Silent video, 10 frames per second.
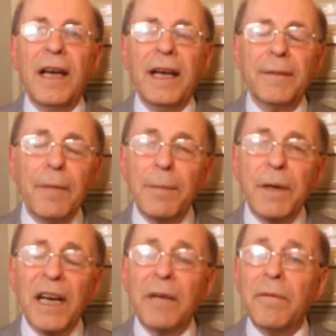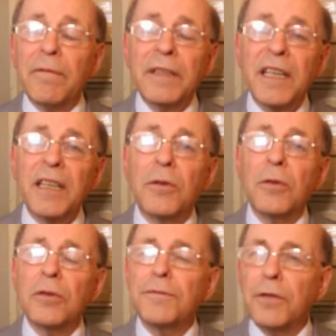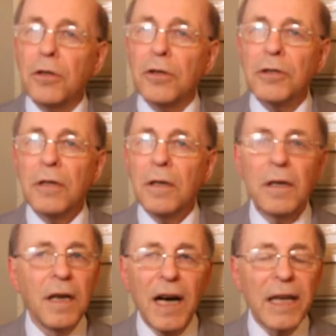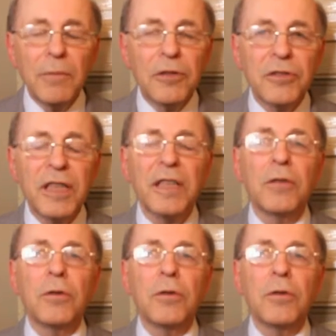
and maybe I'm ready to use force. I am not ready